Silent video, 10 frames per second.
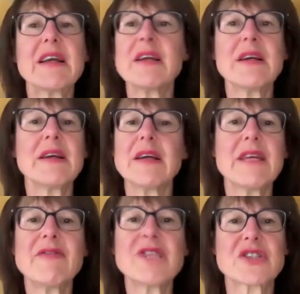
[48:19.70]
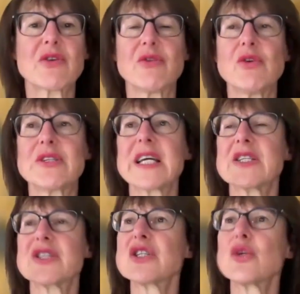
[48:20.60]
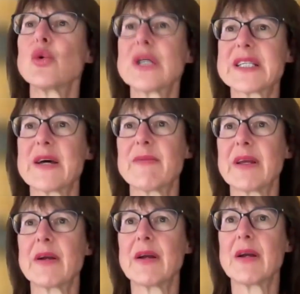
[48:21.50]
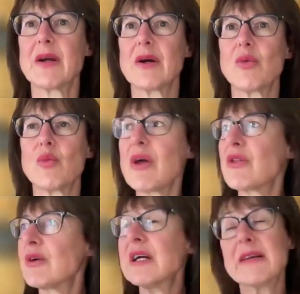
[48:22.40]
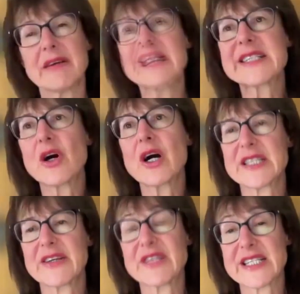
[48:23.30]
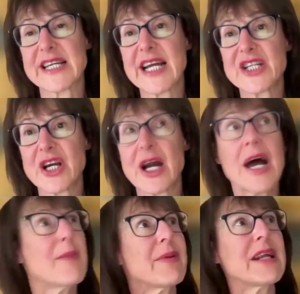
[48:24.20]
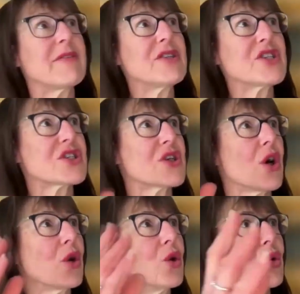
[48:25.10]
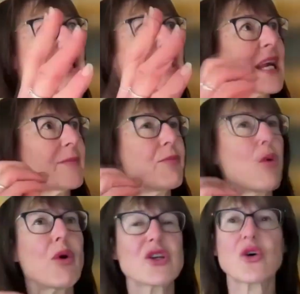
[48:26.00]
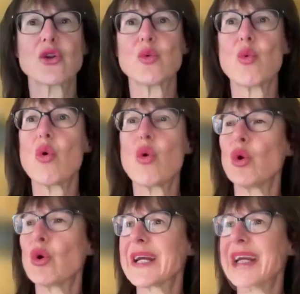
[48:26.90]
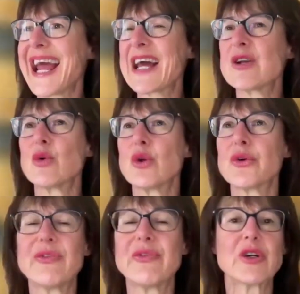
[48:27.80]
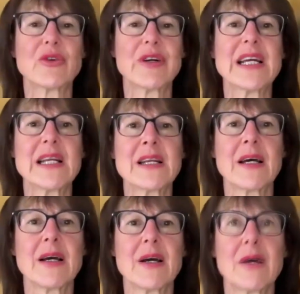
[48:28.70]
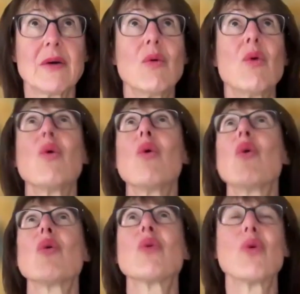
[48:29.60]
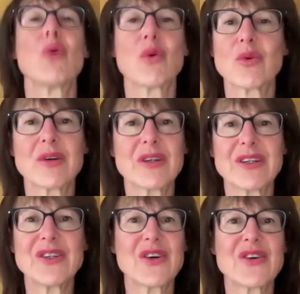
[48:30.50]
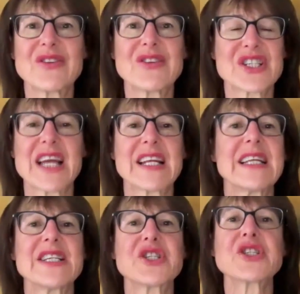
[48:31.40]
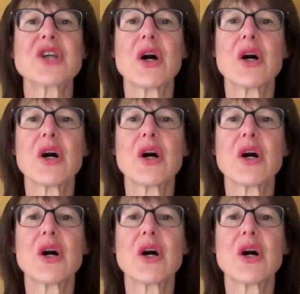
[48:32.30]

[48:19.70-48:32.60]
even just for a few seconds, just look at something, whether it's nice if it's nature, but even just looking at a point on the wall or a candle or a figurine or you know, the chandeliers, just